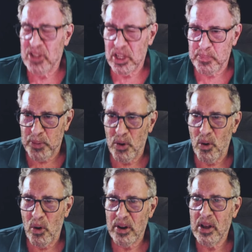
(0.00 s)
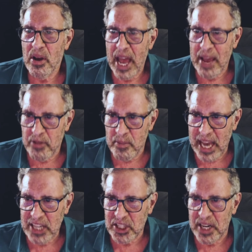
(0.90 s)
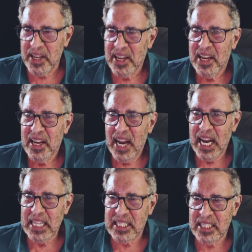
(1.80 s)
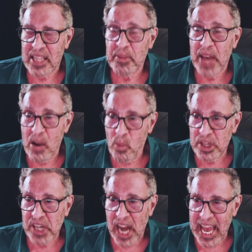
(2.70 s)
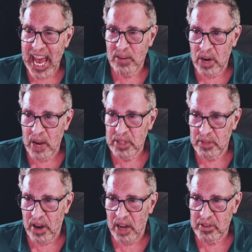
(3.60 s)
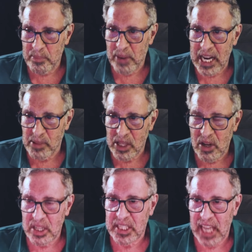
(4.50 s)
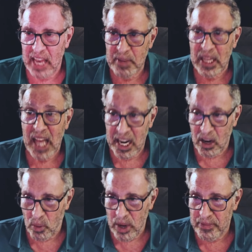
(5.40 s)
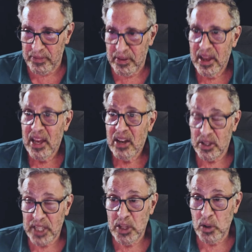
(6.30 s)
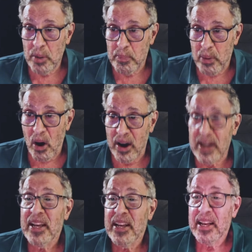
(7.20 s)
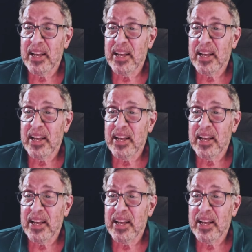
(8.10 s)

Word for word: It's just pure information it's something I wish I had when I was involved in bodybuilding. It could have saved me a lot of grief because I do impart